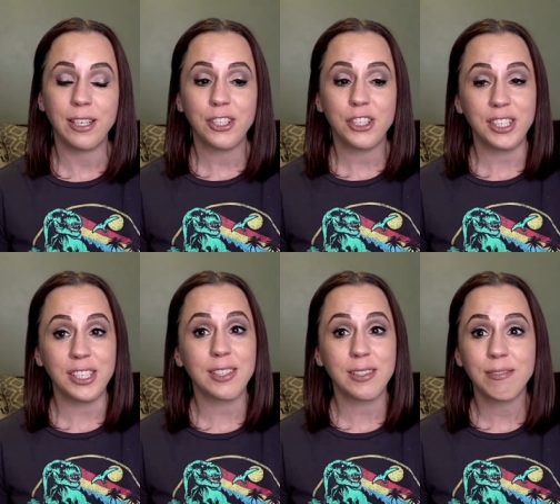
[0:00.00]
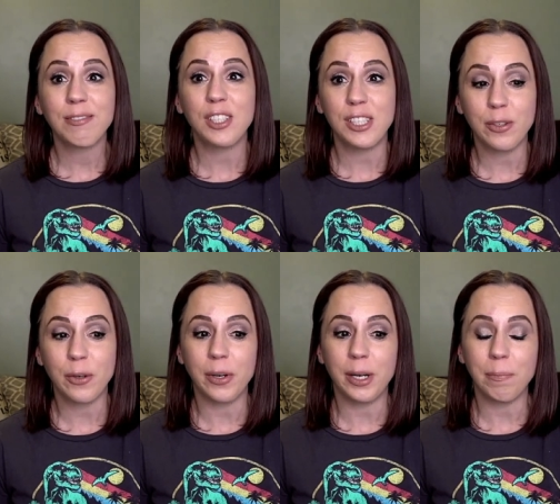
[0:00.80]
she's she's
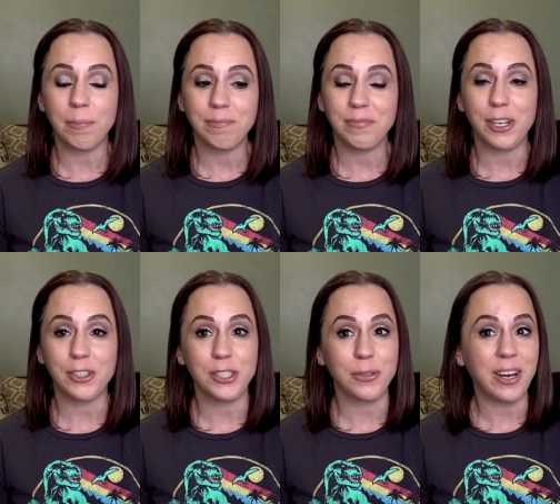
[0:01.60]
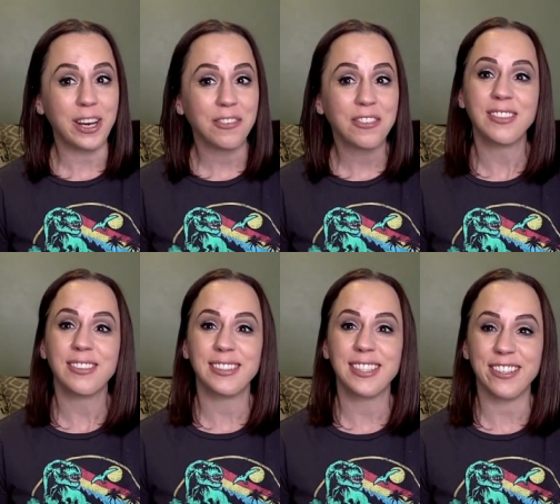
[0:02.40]
grown up. Now she's a wife.
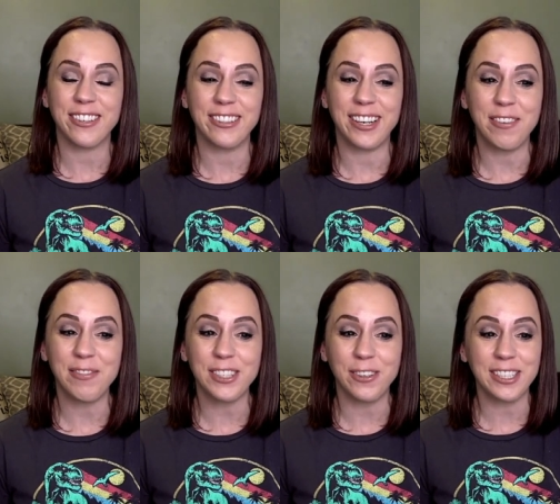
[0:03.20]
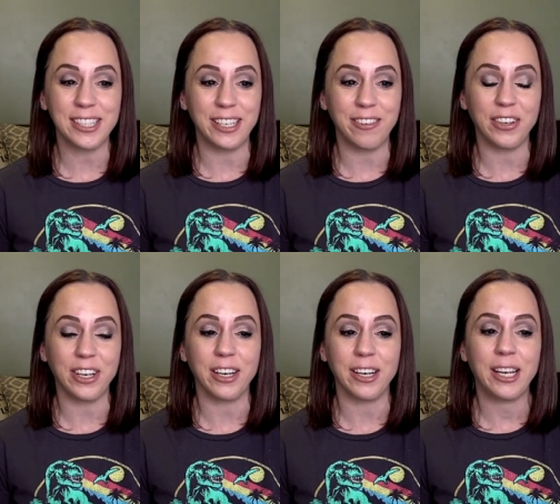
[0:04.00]
So I'm so excited for
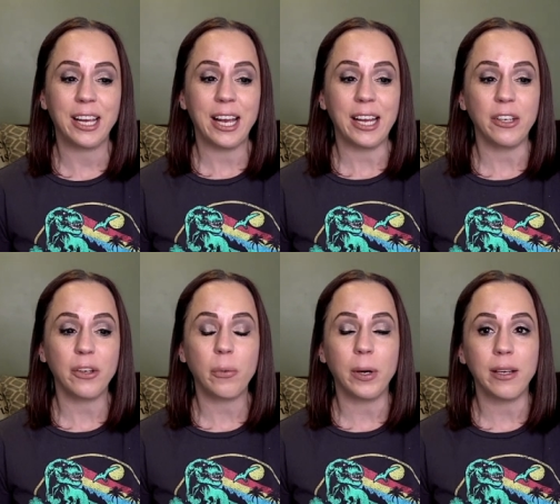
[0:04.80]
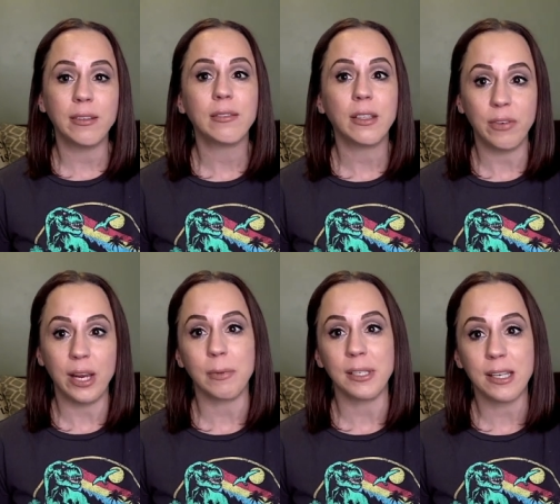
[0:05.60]
her. And you know what? The
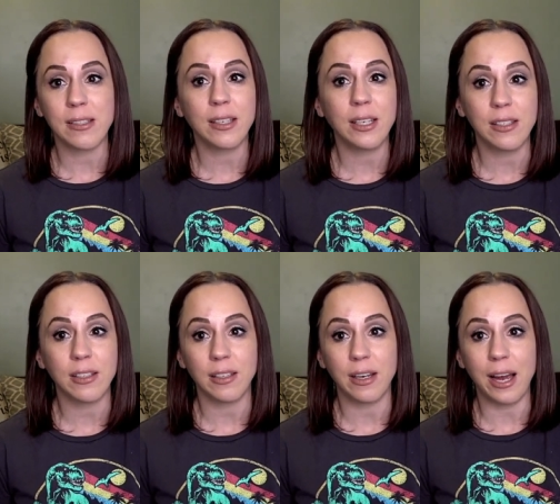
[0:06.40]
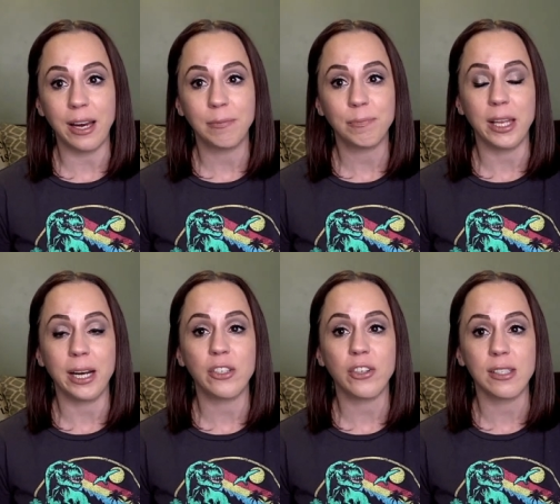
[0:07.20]
family says that he's a good guy, and
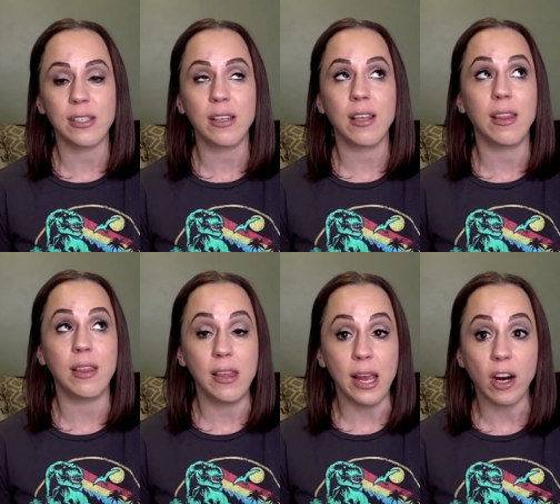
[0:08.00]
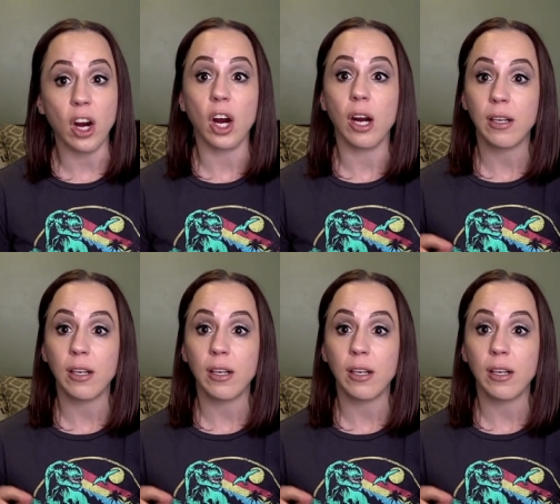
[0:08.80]
I trust their